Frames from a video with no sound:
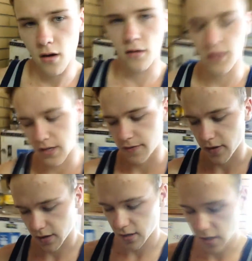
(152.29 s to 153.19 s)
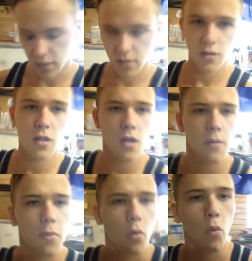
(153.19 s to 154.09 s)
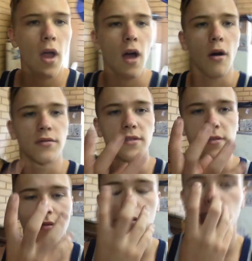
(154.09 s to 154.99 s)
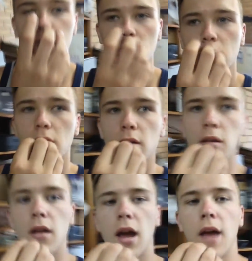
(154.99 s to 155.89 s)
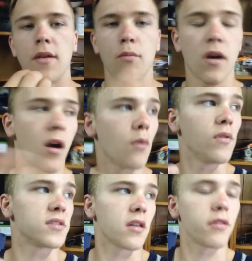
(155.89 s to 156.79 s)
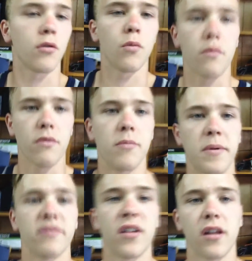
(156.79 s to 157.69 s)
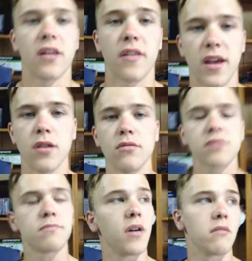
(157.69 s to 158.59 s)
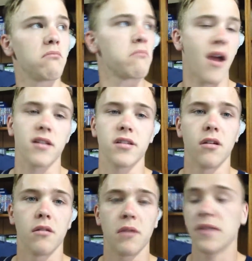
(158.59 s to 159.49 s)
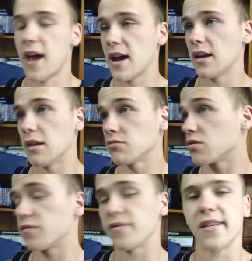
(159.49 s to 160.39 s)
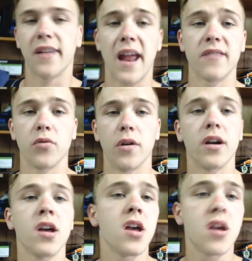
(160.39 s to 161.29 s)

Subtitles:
I'll see if I can get it. But wow, it was just, and then where I was, I thought it would be flooded in the hills, but apparently not. In Adelaide, it was just flooded everywhere.